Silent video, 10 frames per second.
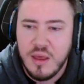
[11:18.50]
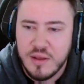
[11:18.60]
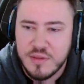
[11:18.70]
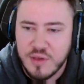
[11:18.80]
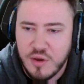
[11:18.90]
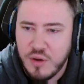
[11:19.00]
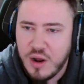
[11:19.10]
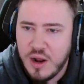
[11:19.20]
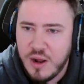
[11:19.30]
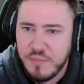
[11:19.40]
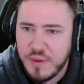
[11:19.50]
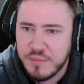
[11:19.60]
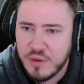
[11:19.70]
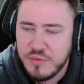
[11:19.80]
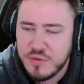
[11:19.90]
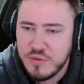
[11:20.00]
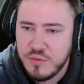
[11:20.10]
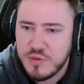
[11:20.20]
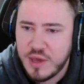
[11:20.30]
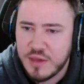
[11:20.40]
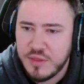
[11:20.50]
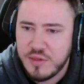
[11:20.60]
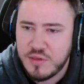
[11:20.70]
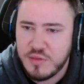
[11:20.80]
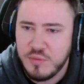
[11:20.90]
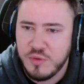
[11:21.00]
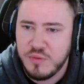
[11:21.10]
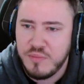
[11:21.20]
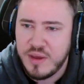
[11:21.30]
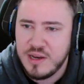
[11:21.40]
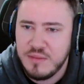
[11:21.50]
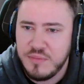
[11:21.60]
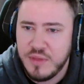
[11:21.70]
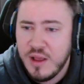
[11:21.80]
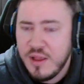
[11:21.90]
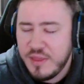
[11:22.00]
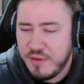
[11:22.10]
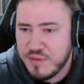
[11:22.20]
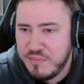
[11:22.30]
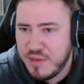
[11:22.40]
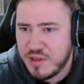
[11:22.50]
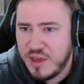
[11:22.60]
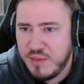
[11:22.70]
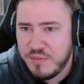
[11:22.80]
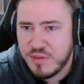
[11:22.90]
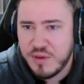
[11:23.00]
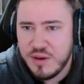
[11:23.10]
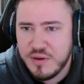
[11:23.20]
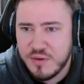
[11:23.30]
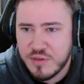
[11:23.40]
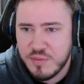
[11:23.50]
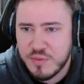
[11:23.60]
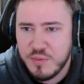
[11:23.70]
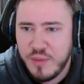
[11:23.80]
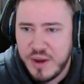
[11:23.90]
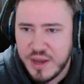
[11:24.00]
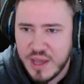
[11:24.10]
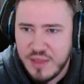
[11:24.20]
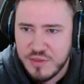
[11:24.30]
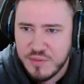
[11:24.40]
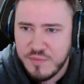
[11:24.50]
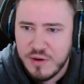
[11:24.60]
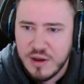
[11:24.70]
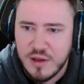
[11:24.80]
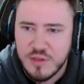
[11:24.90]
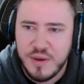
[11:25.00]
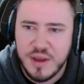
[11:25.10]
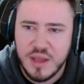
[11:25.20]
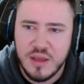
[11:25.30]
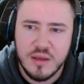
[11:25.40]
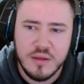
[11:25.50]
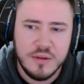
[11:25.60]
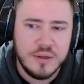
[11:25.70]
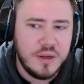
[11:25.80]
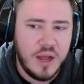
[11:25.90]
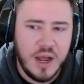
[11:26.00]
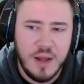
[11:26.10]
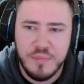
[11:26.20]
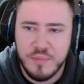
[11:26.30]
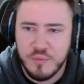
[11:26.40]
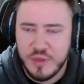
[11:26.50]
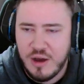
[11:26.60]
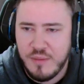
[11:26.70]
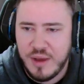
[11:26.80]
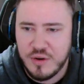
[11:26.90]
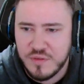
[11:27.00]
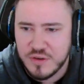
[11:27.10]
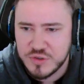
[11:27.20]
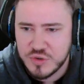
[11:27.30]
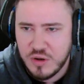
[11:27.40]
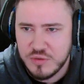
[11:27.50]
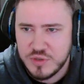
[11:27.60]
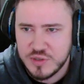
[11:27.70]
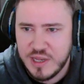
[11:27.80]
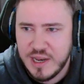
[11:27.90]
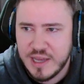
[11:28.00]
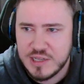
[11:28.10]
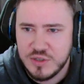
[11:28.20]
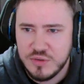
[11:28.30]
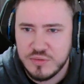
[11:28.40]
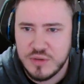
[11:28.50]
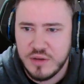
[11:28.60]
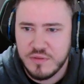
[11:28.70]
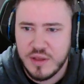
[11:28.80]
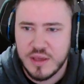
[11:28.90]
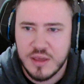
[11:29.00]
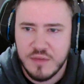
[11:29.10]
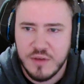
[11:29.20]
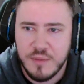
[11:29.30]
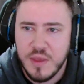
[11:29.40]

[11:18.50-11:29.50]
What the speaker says: So I'm going to check this. We would mainly... There is a mix here between doing some small betting and some very large betting. Without a backdoor flush draw, I'll just elect to kind of like give up.